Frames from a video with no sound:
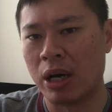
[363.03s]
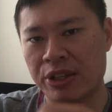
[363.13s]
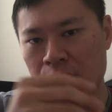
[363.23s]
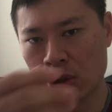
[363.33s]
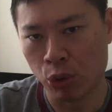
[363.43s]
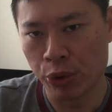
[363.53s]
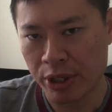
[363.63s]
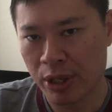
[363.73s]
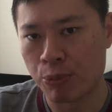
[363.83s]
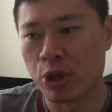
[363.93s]
are in the low
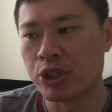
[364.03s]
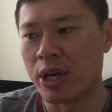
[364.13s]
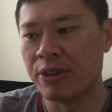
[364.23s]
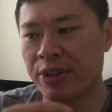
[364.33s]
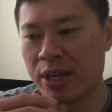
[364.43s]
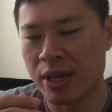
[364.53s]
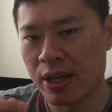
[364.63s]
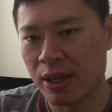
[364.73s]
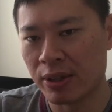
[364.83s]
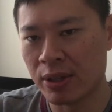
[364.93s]
income range, and
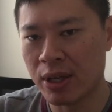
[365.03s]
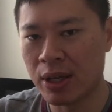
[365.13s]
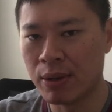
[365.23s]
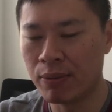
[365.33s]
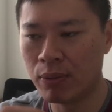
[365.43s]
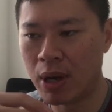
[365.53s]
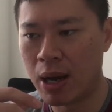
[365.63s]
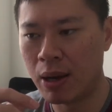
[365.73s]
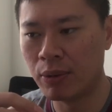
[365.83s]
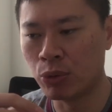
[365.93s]
they
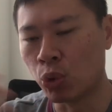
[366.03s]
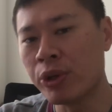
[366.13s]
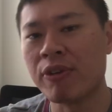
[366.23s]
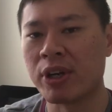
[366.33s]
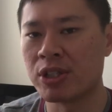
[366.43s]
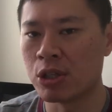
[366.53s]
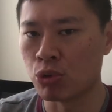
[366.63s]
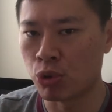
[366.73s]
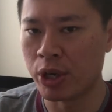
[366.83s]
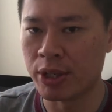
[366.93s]
don't have access
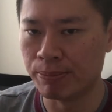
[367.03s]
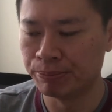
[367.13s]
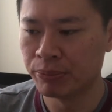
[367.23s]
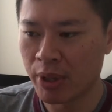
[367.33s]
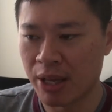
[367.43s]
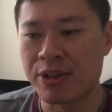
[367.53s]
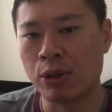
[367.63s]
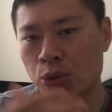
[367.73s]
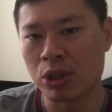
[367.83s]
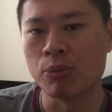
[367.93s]
to credit, and they
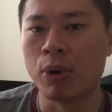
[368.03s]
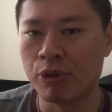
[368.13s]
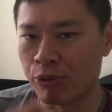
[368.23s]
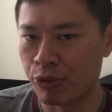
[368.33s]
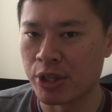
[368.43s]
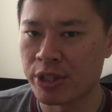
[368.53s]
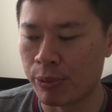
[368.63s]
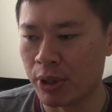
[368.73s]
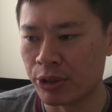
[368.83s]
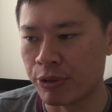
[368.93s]
are looking to borrow from friends
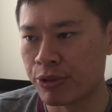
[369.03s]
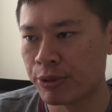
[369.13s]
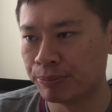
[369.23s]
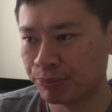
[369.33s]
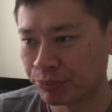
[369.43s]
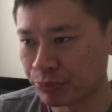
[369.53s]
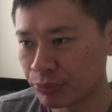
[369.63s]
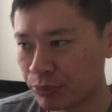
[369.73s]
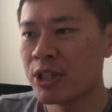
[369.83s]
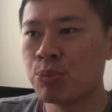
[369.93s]
and relatives.
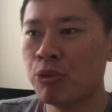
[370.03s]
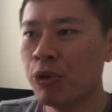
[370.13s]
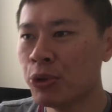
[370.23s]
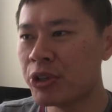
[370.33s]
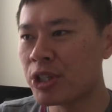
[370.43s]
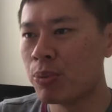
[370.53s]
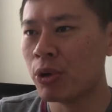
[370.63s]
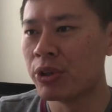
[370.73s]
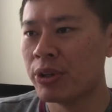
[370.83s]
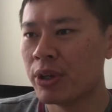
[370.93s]
Let's move on to the next
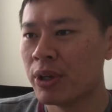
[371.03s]
point.